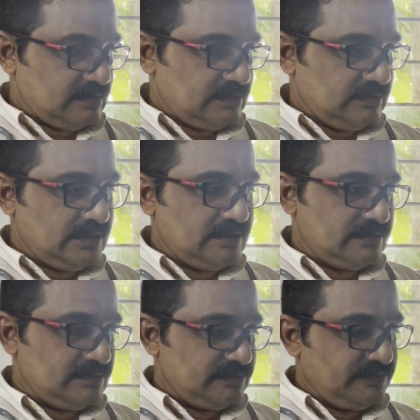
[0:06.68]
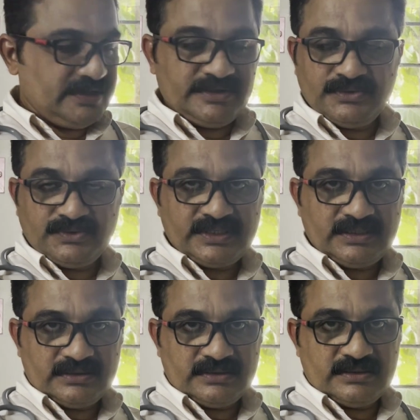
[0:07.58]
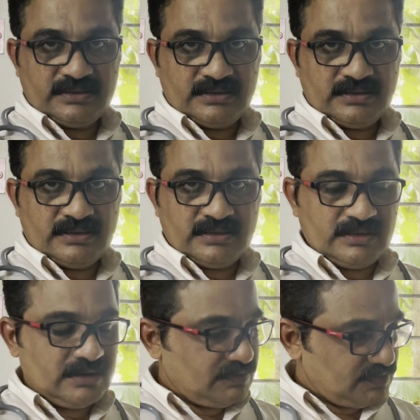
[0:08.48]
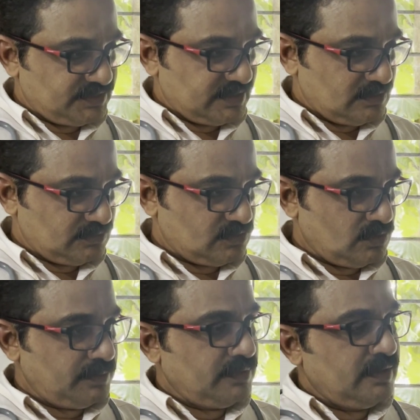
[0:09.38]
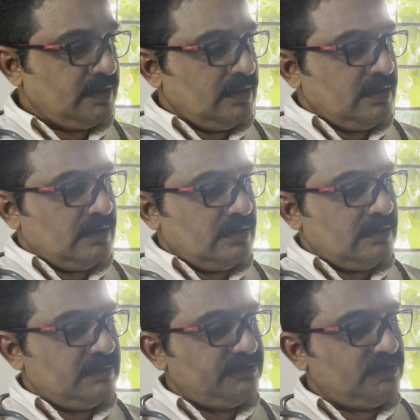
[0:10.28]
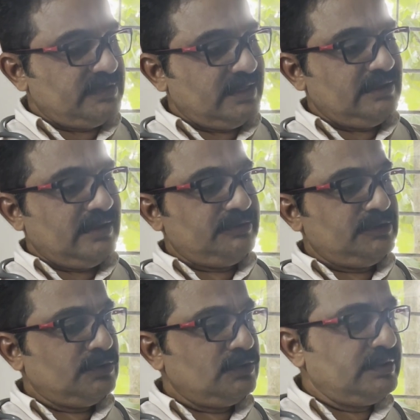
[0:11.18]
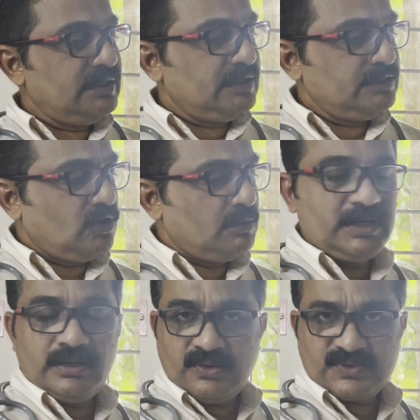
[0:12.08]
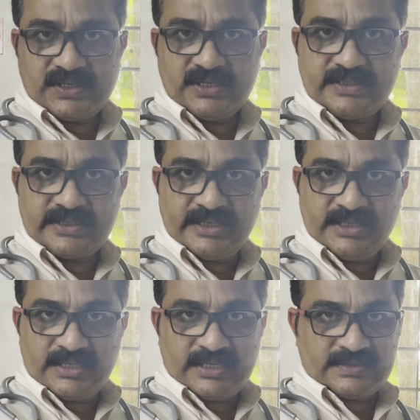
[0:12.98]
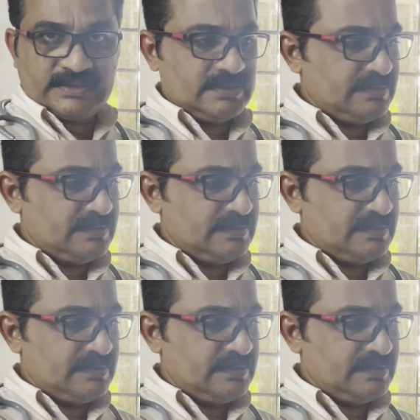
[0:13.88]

Here we are using our stethoscope. Before that, you have to note the normal auscultatory areas.